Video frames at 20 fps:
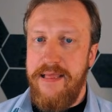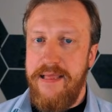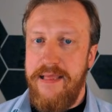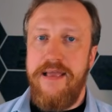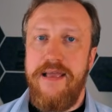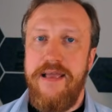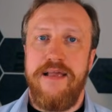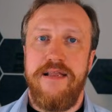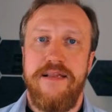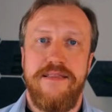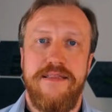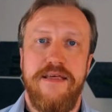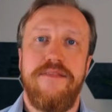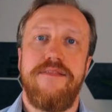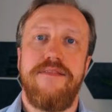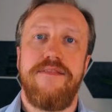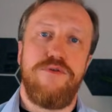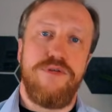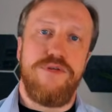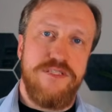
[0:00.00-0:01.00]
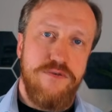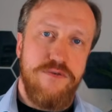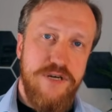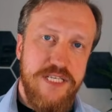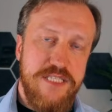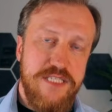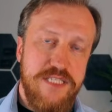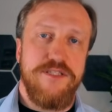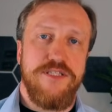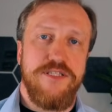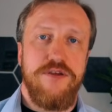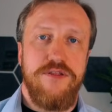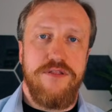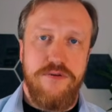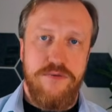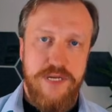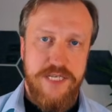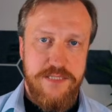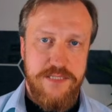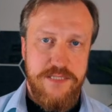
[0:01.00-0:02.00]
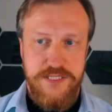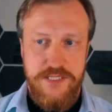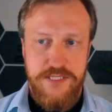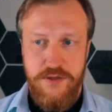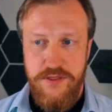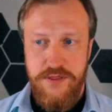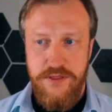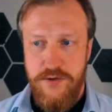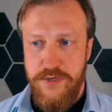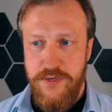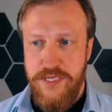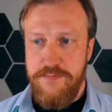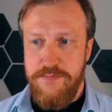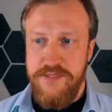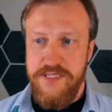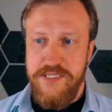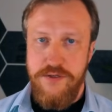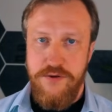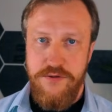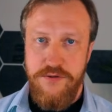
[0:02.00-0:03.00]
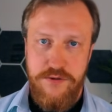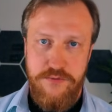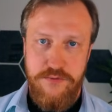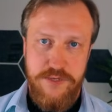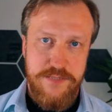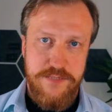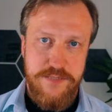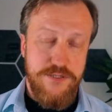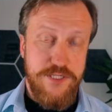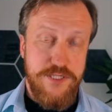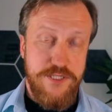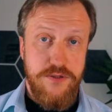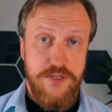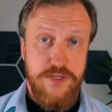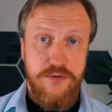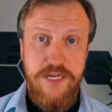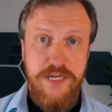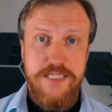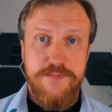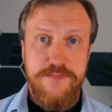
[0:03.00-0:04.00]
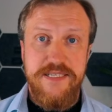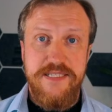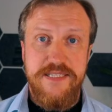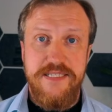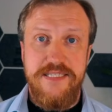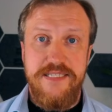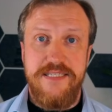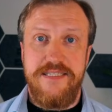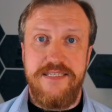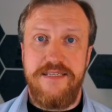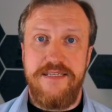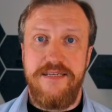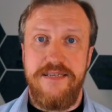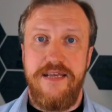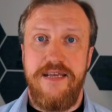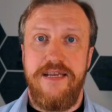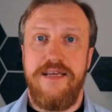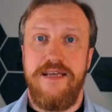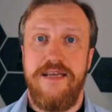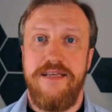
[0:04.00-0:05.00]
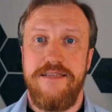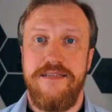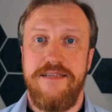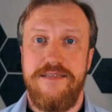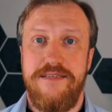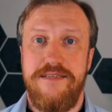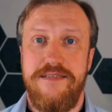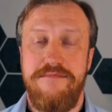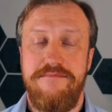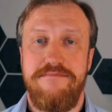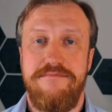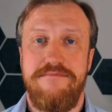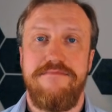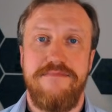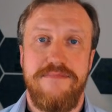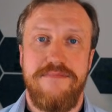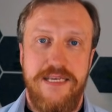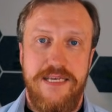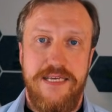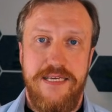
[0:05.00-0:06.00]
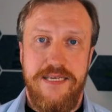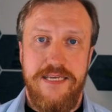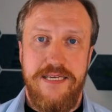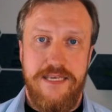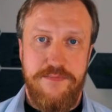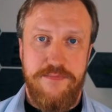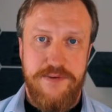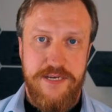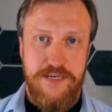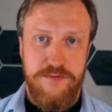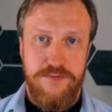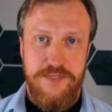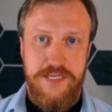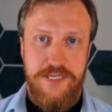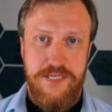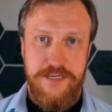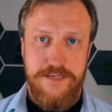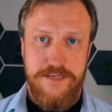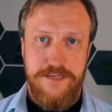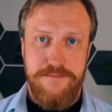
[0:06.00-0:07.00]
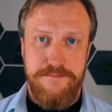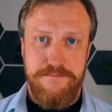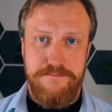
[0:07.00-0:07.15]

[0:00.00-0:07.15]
And then there is a response on the response on the response on the response on the response, and keep counting.